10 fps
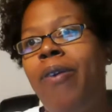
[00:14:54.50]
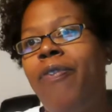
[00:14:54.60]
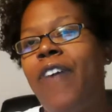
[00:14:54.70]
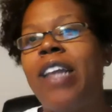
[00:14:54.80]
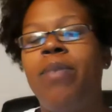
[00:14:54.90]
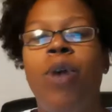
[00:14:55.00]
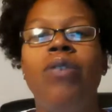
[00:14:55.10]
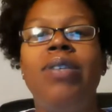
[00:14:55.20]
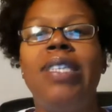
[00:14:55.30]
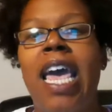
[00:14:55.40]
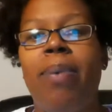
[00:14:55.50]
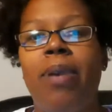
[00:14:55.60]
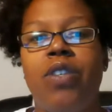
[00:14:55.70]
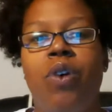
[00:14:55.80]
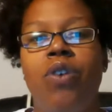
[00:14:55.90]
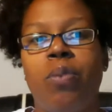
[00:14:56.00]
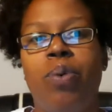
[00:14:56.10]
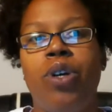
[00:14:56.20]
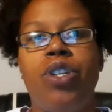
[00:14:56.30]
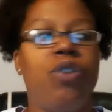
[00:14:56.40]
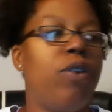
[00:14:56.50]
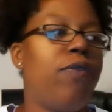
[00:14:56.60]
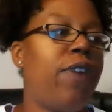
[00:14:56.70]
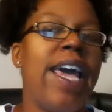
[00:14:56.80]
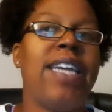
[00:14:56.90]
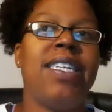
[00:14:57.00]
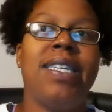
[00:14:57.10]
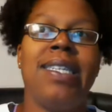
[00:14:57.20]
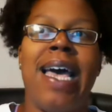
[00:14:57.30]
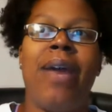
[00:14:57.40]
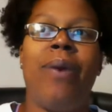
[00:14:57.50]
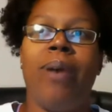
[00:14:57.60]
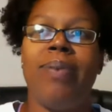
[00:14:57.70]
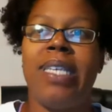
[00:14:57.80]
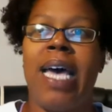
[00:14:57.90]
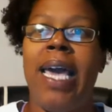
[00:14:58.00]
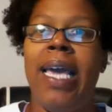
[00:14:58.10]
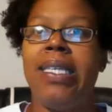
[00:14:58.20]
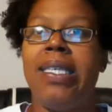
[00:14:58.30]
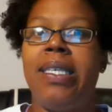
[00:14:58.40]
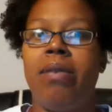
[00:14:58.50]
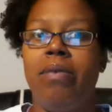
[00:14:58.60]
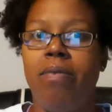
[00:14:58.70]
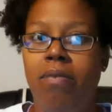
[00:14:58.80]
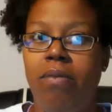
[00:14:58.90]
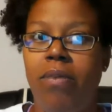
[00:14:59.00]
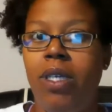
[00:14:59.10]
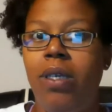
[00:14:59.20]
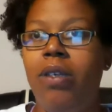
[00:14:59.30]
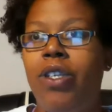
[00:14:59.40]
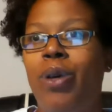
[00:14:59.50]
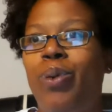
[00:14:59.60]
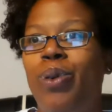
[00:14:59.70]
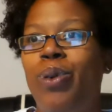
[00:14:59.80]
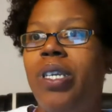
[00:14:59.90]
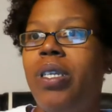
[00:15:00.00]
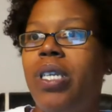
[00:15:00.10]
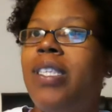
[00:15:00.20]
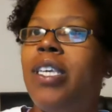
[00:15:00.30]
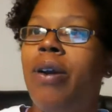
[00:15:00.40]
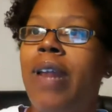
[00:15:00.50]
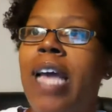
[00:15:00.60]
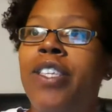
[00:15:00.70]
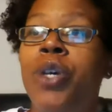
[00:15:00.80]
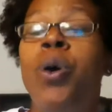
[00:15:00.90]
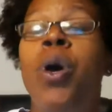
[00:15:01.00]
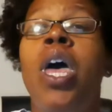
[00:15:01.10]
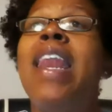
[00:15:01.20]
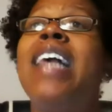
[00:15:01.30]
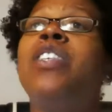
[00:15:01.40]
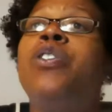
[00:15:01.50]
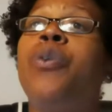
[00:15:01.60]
of fact, most tablets won't support your Flash design websites. So you should consider that too. And that's the